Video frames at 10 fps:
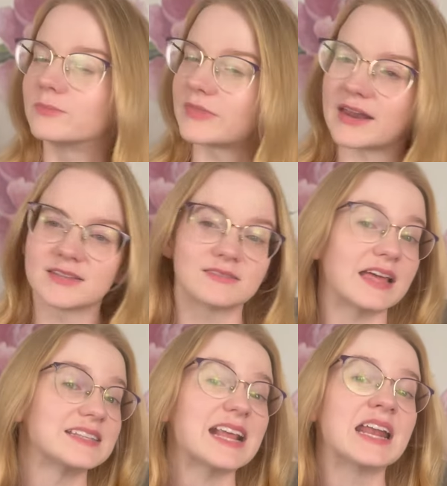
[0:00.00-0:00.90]
That is
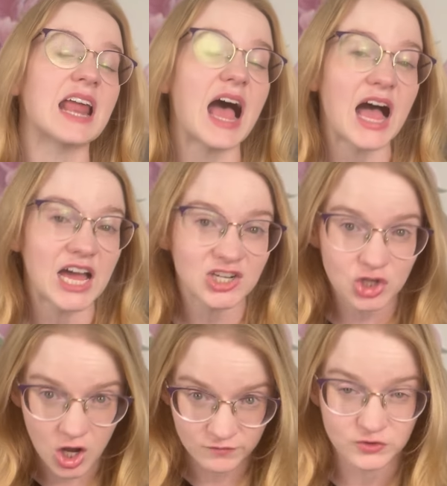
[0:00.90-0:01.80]
that is an
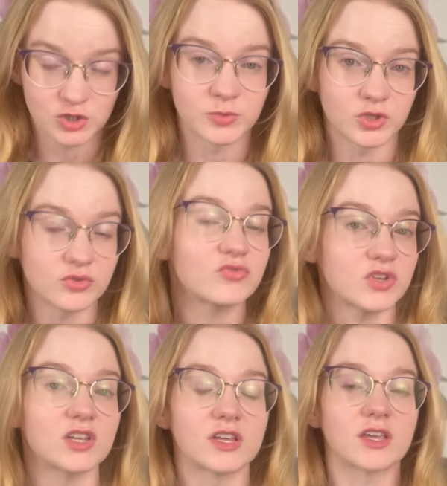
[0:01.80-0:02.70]
uncomfortable
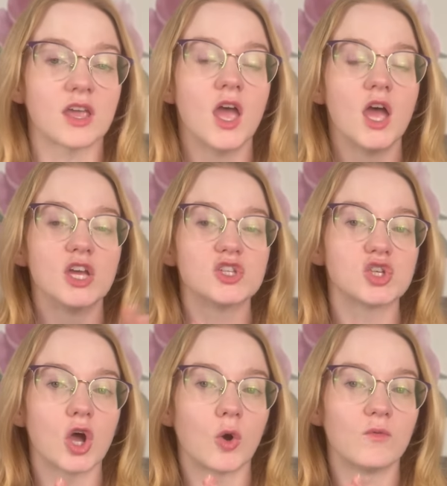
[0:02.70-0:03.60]
feeling.
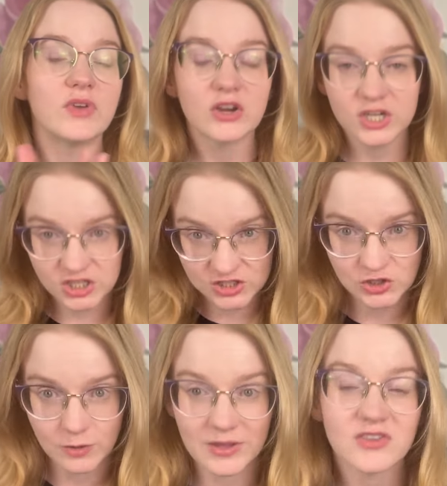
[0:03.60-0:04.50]
So, very disturbing.